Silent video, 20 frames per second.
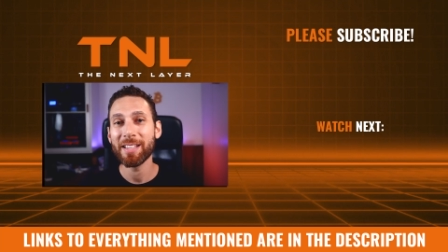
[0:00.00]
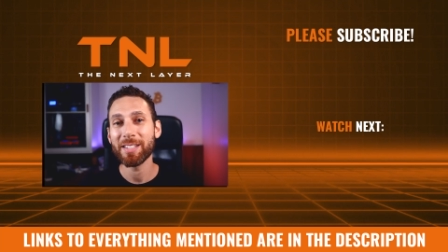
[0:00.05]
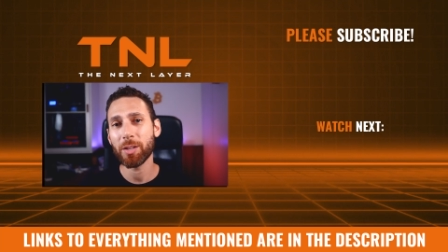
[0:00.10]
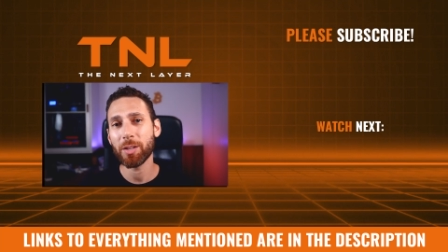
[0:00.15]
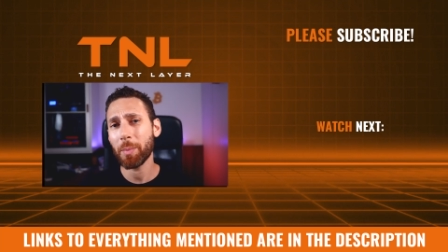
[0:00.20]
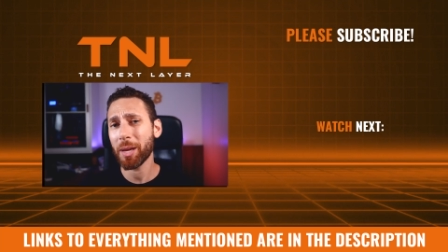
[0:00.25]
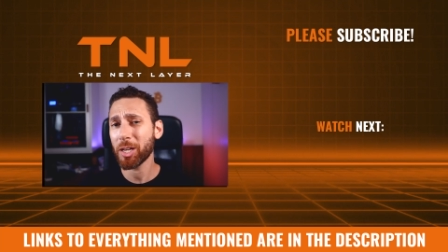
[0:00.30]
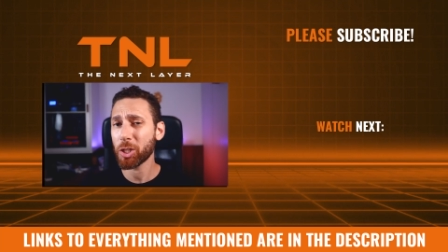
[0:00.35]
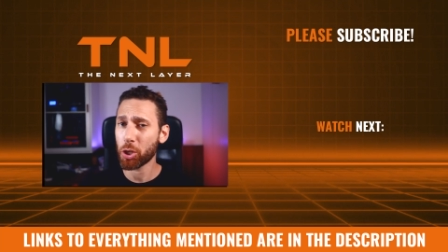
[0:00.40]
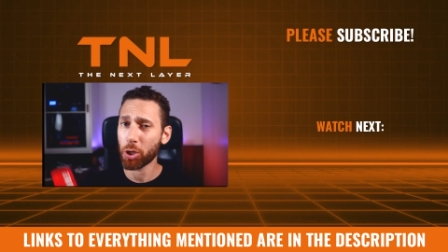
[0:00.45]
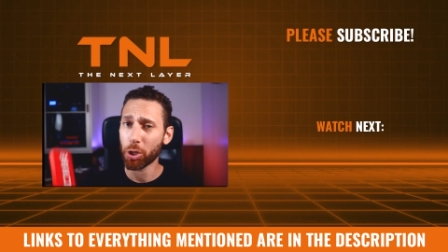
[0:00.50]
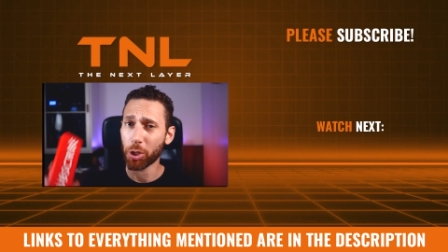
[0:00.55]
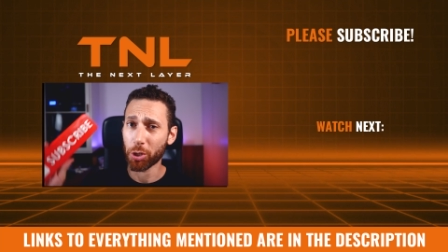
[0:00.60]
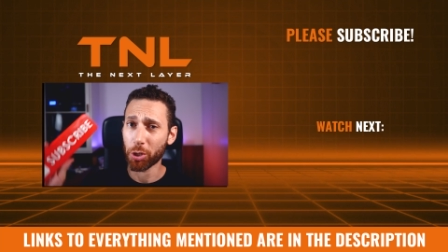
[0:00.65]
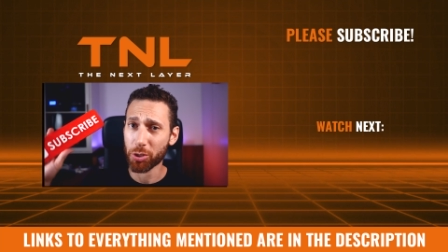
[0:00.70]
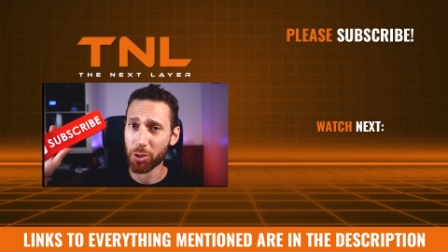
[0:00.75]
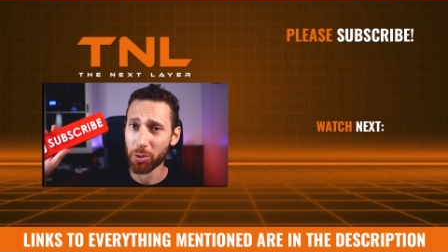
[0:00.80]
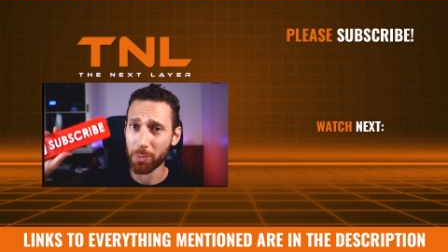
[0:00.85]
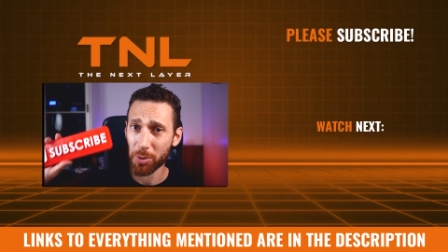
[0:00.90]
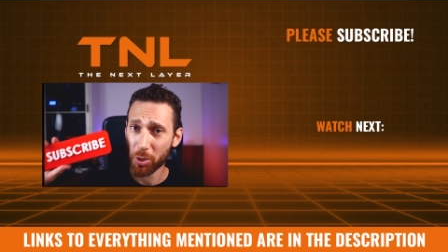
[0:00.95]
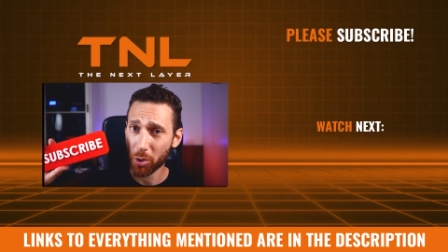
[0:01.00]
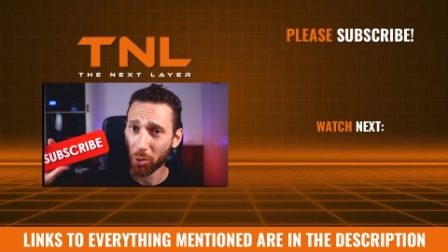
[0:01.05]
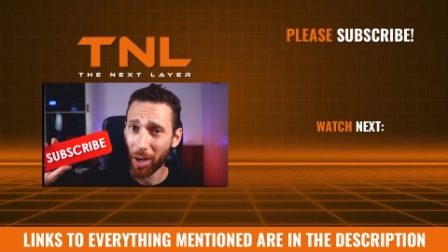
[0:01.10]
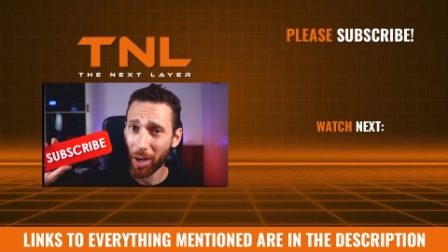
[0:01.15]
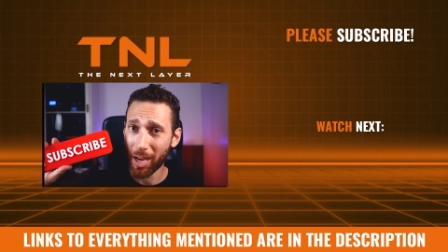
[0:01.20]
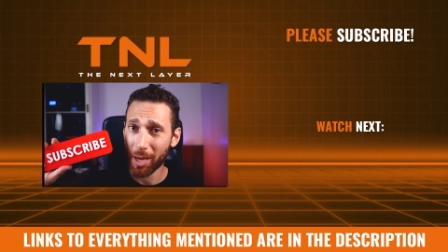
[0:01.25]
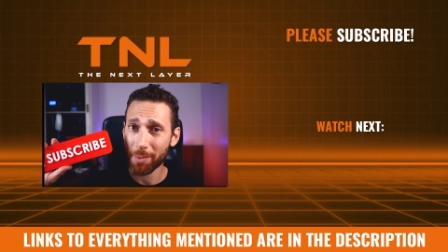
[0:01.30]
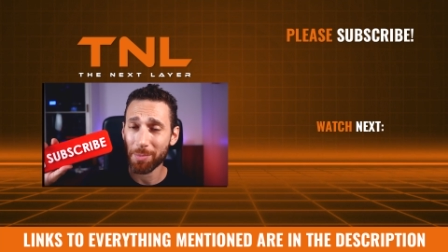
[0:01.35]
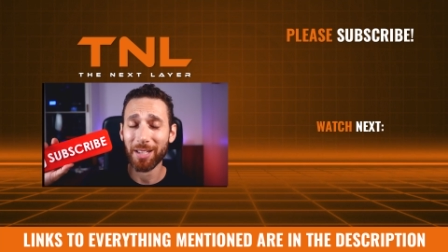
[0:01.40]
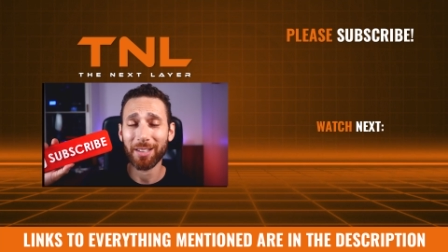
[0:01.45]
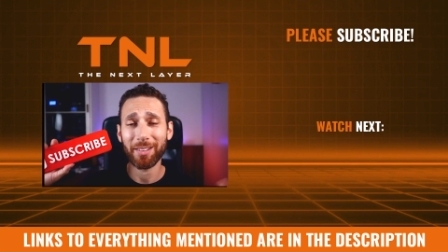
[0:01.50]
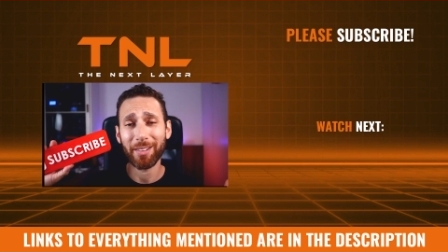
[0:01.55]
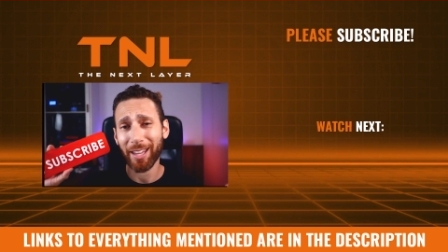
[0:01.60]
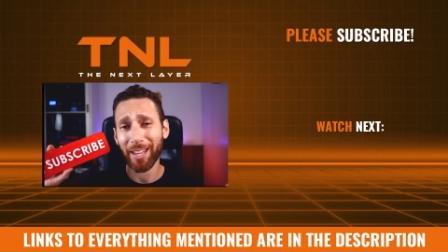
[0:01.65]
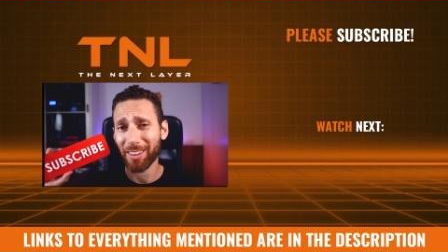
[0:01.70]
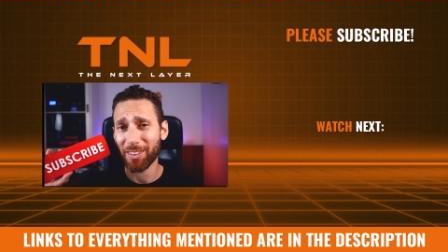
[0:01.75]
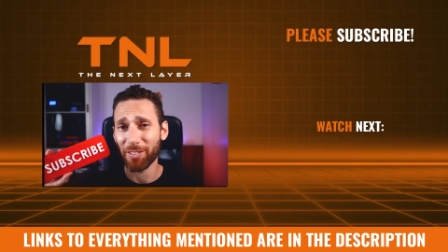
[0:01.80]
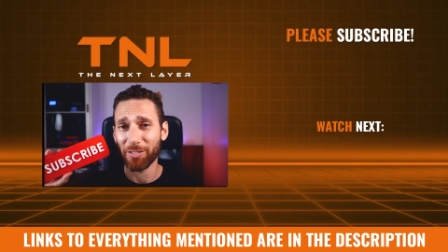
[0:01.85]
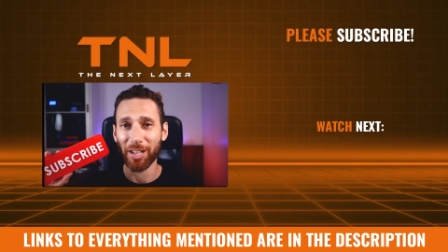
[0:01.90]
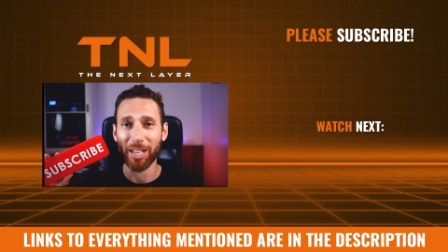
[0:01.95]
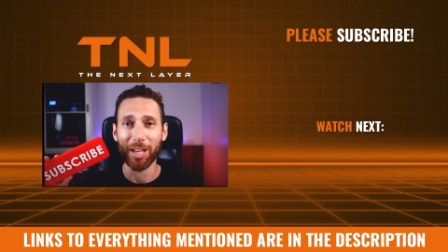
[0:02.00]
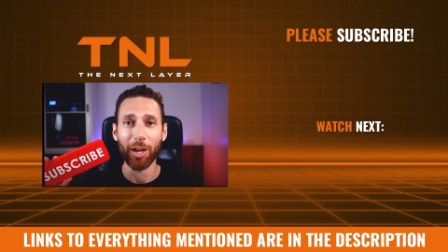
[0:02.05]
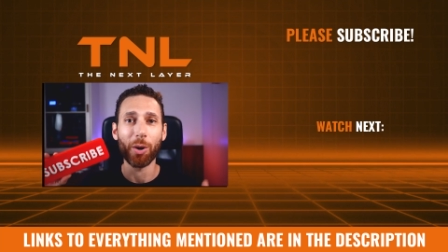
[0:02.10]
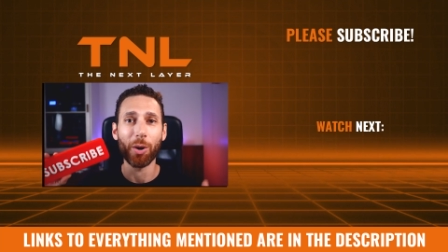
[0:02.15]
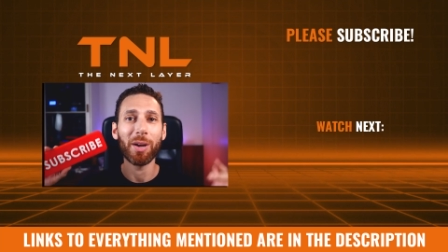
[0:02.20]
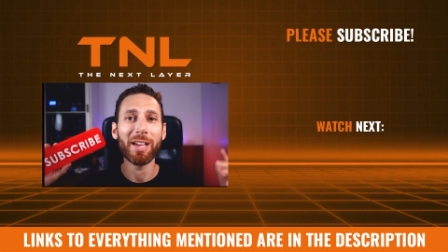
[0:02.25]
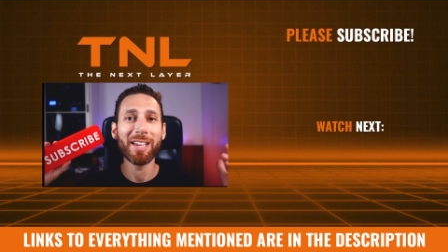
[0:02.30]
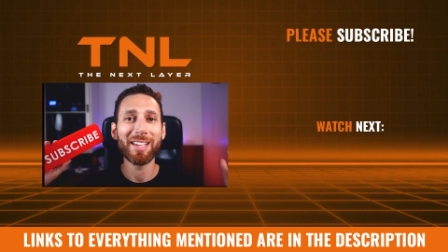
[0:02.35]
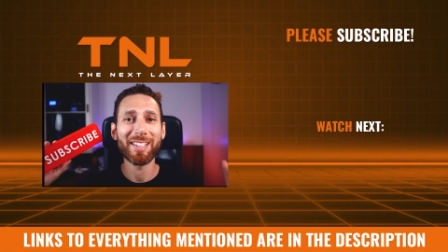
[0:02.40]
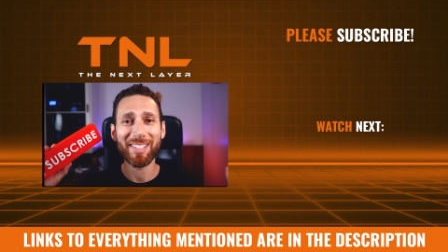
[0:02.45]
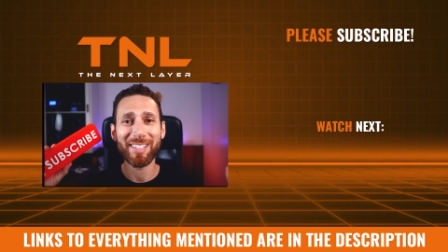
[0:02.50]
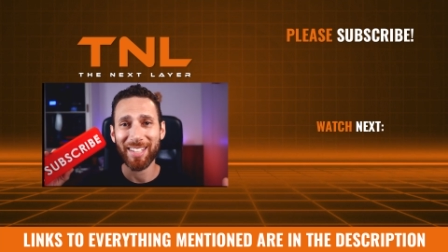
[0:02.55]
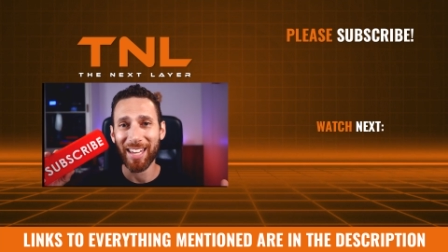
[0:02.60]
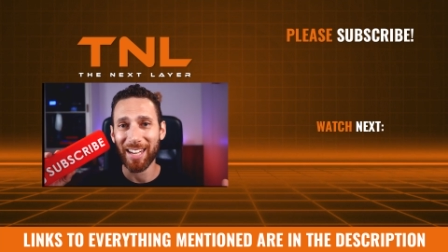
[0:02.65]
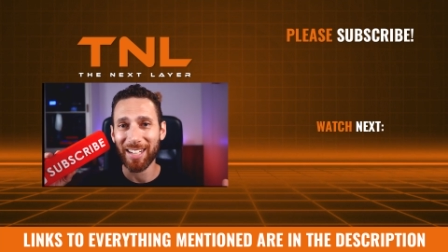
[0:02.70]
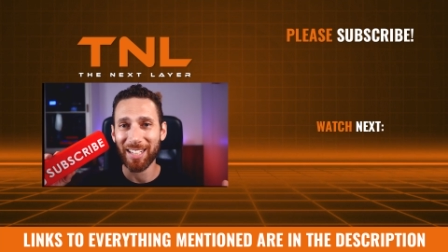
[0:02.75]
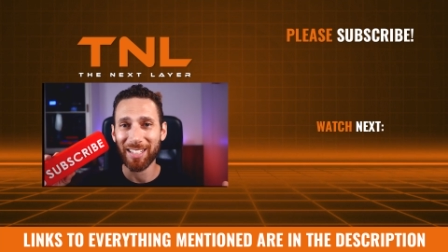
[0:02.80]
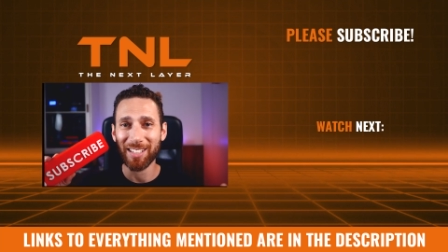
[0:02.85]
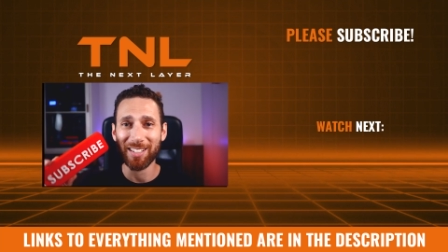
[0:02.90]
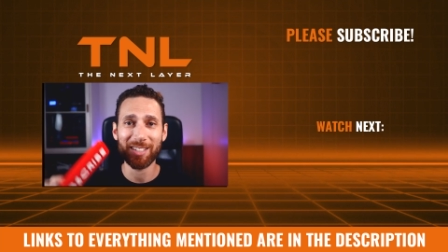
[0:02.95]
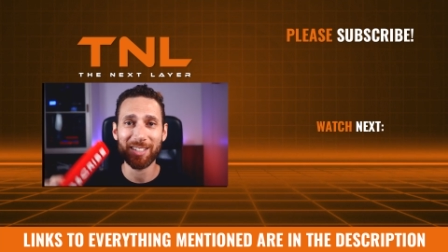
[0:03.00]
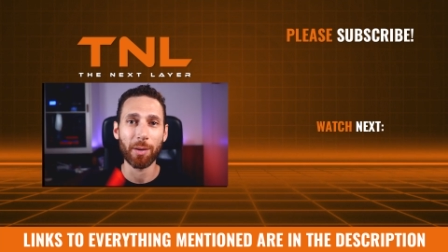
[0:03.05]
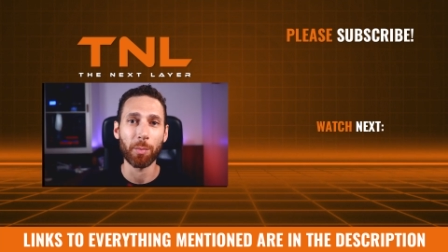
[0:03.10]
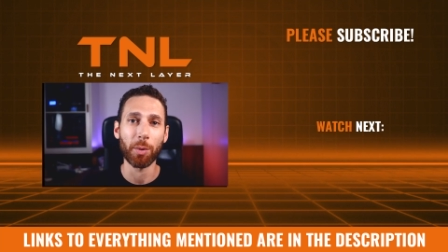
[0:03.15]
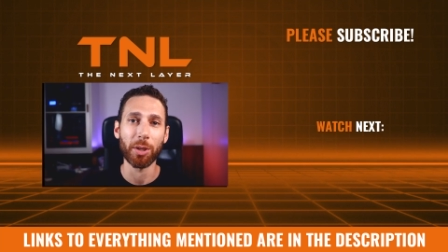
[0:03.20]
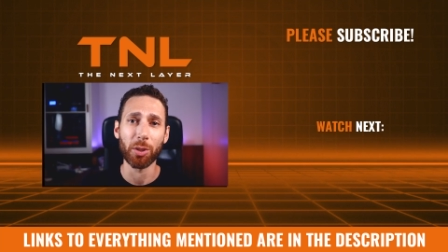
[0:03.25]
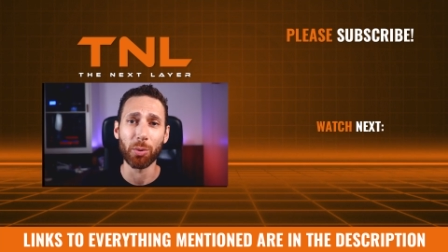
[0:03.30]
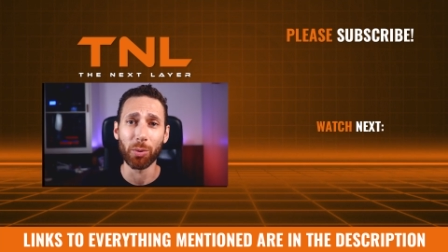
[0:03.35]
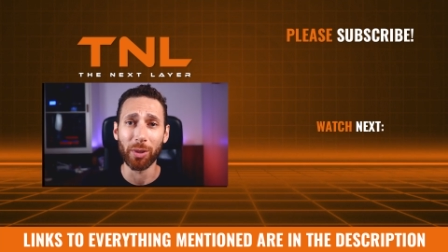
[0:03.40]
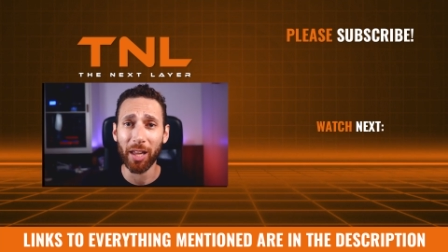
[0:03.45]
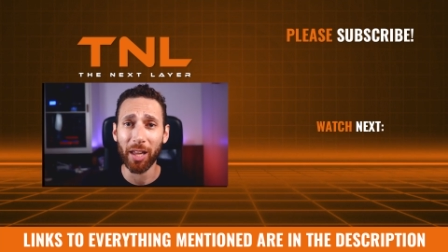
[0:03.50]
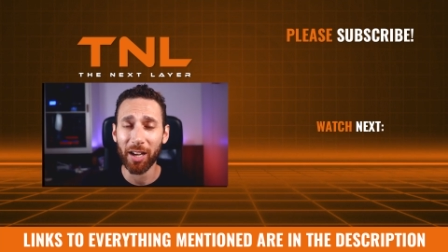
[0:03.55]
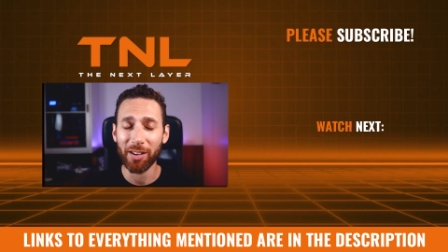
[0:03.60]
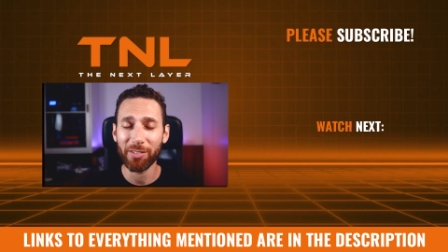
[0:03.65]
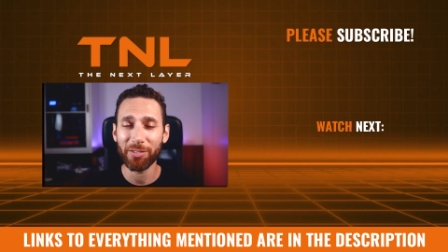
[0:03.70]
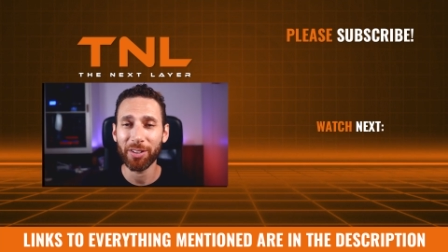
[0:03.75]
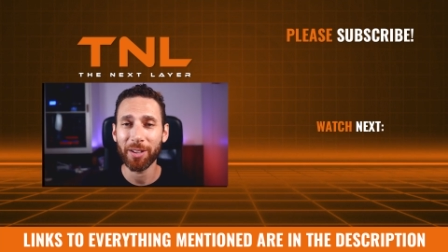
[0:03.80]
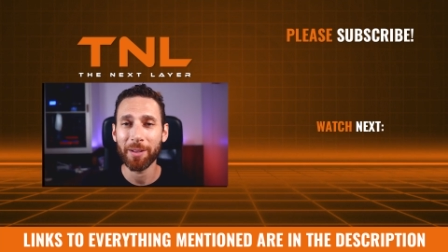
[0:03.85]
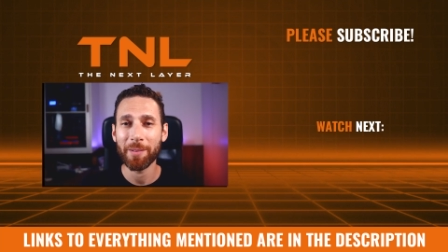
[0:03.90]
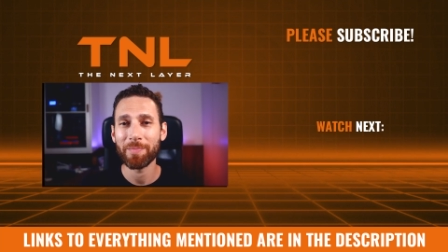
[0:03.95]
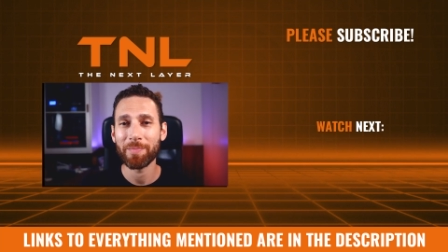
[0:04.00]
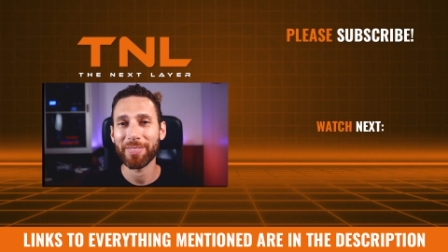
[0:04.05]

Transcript: So make sure you're subscribed, like the video, send it to someone you love.